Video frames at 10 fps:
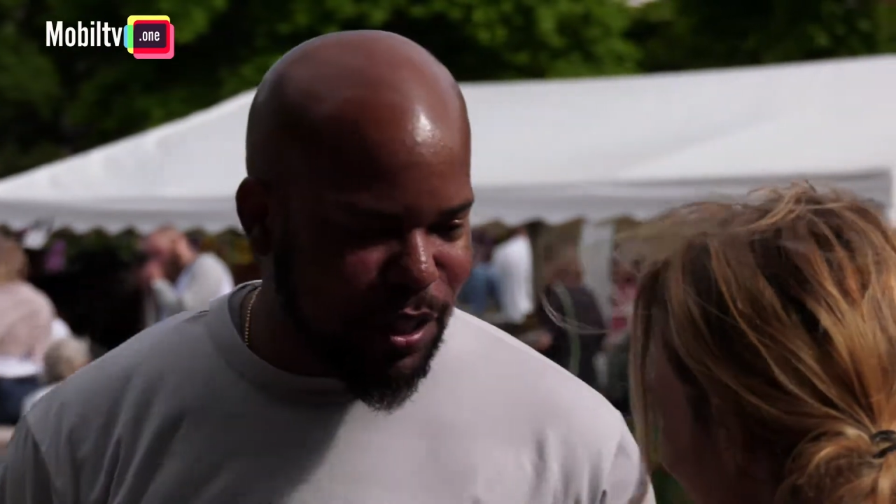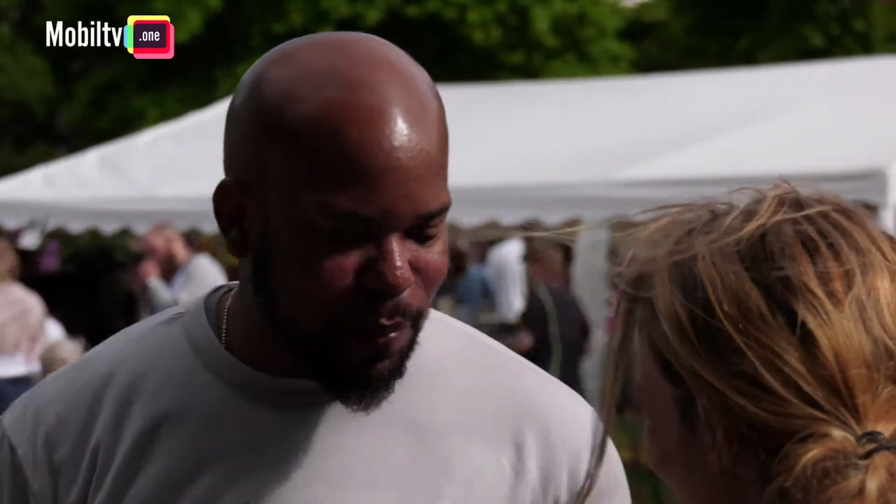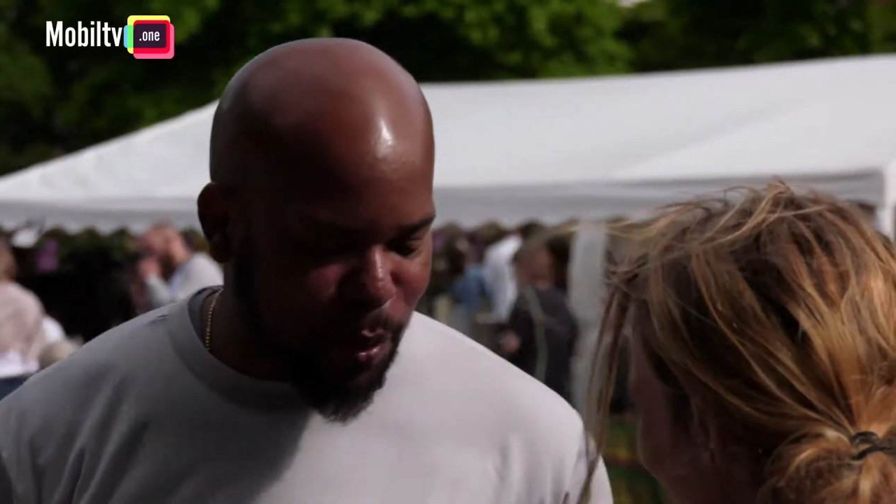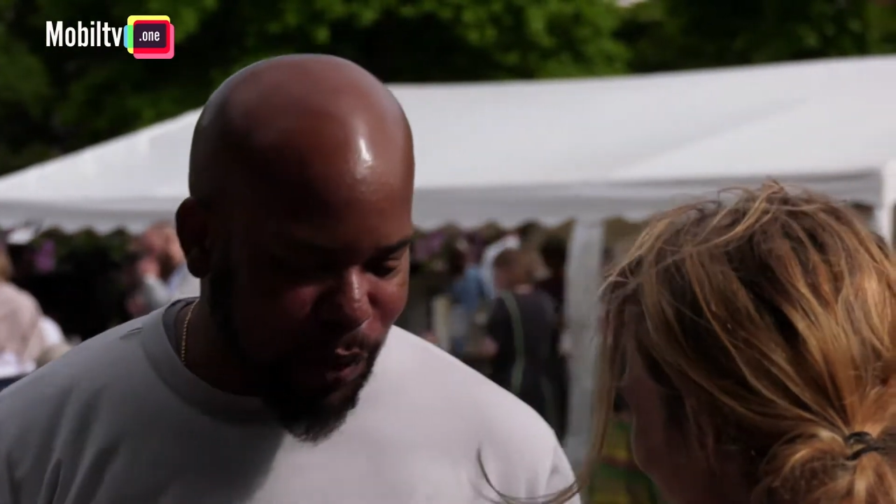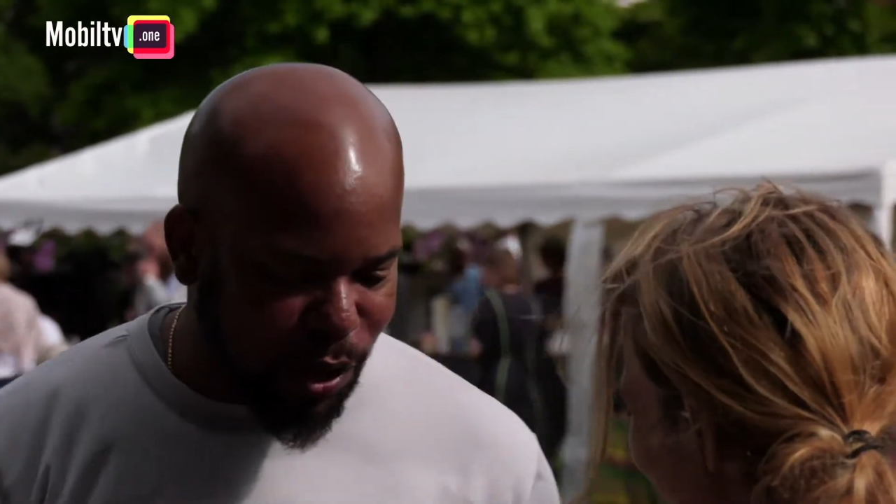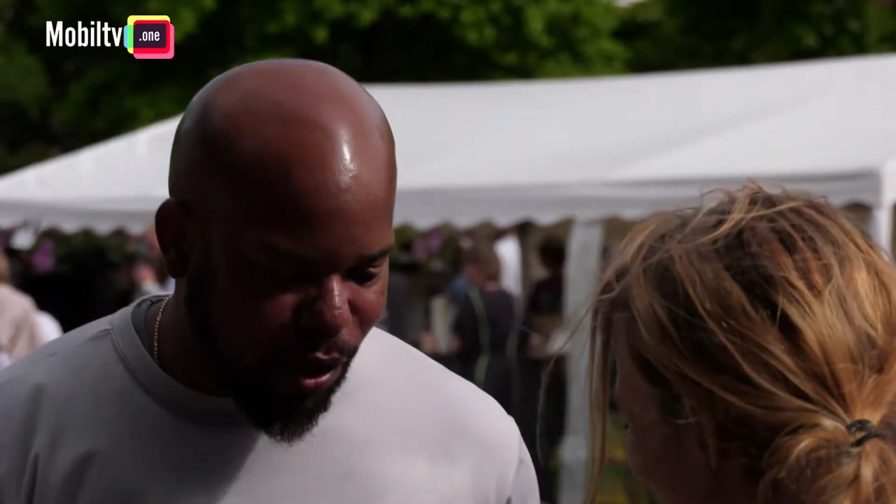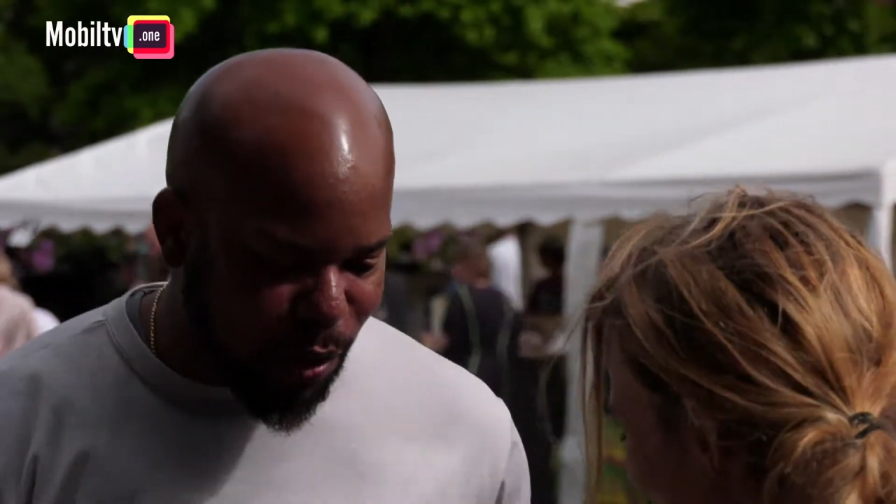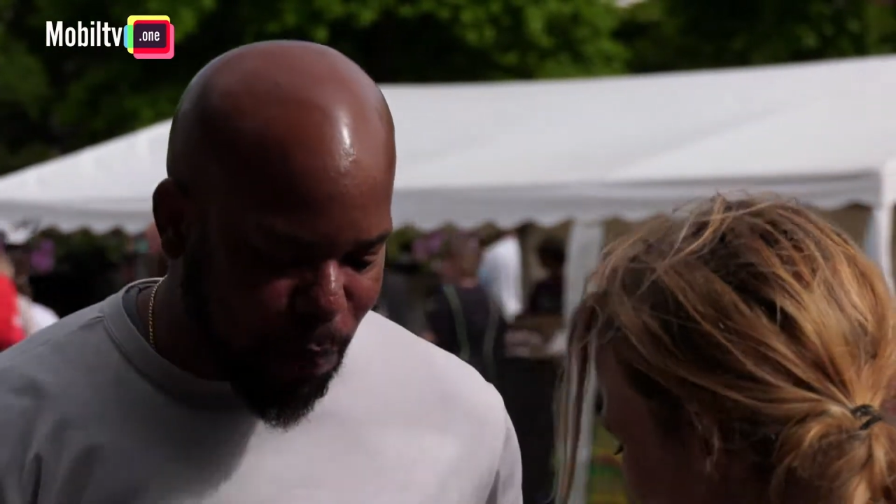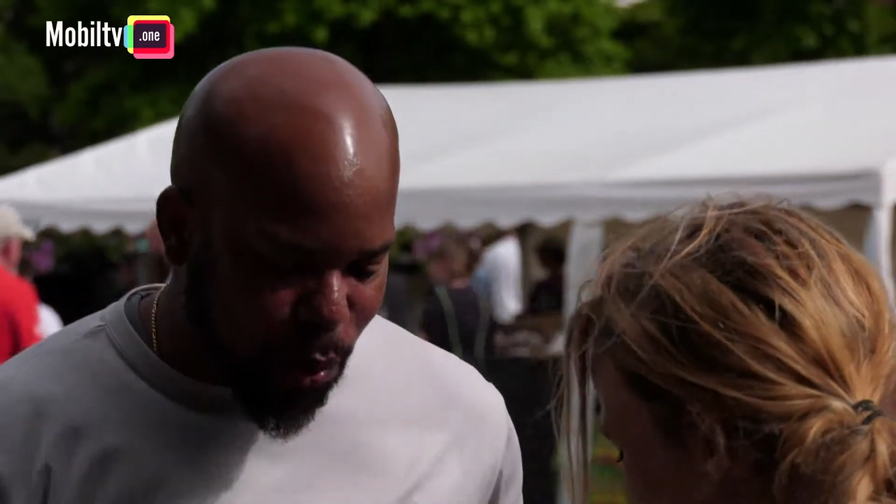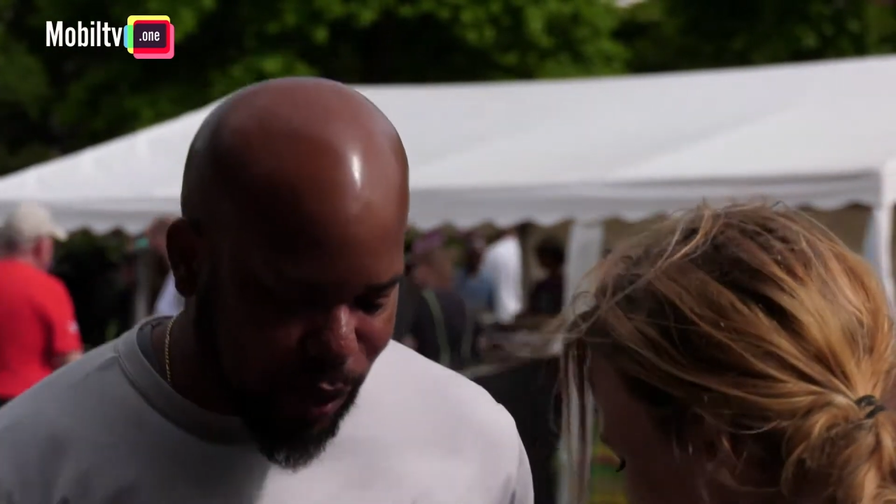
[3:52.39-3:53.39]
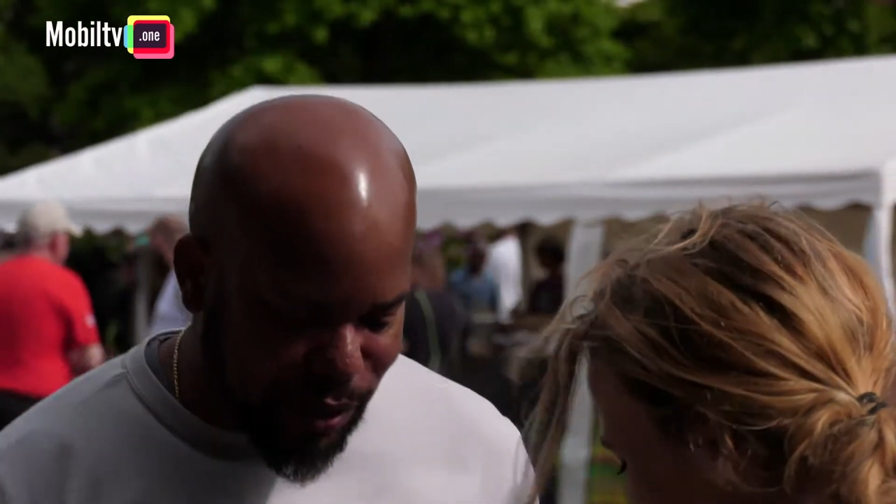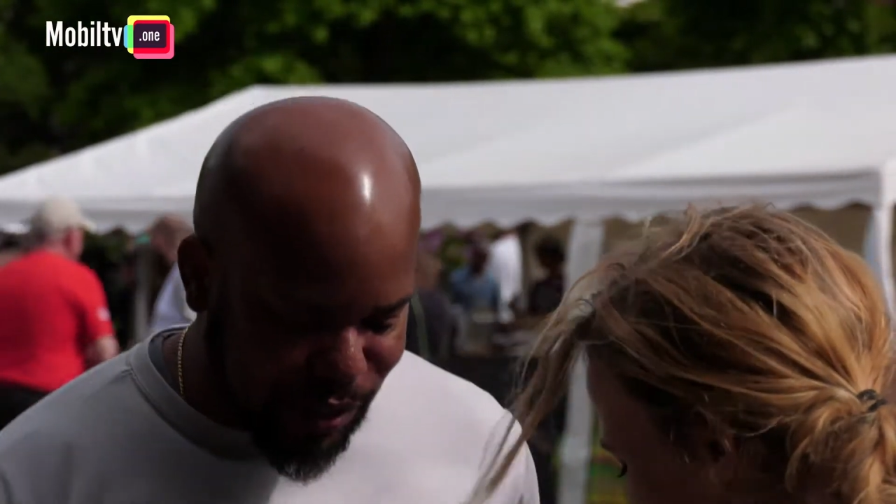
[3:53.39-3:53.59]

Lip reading: step that we call a polka